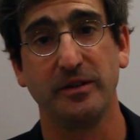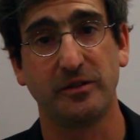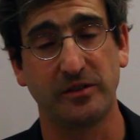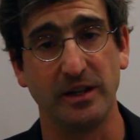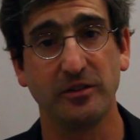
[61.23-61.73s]

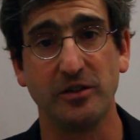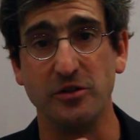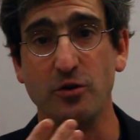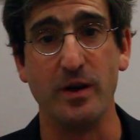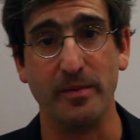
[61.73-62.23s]
sends the
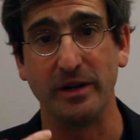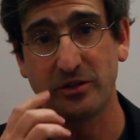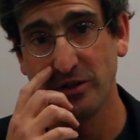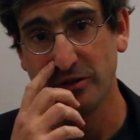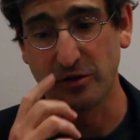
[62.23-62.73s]
new
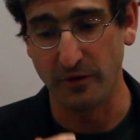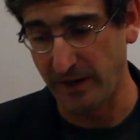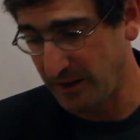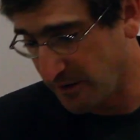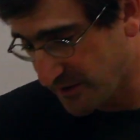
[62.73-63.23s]
image. So if
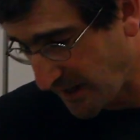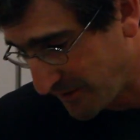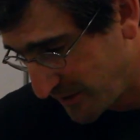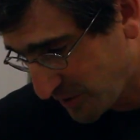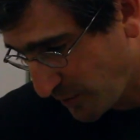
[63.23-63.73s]
I look
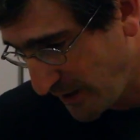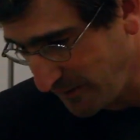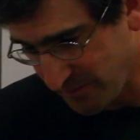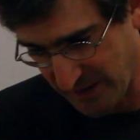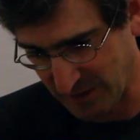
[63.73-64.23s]
down this
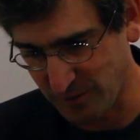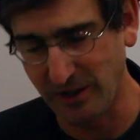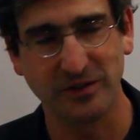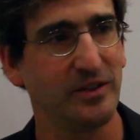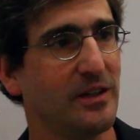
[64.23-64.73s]
way, that's what
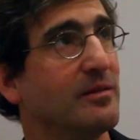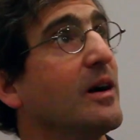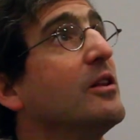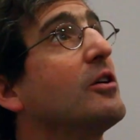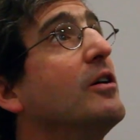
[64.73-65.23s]
I see.
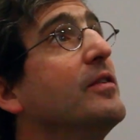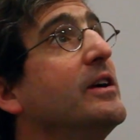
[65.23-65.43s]
I look over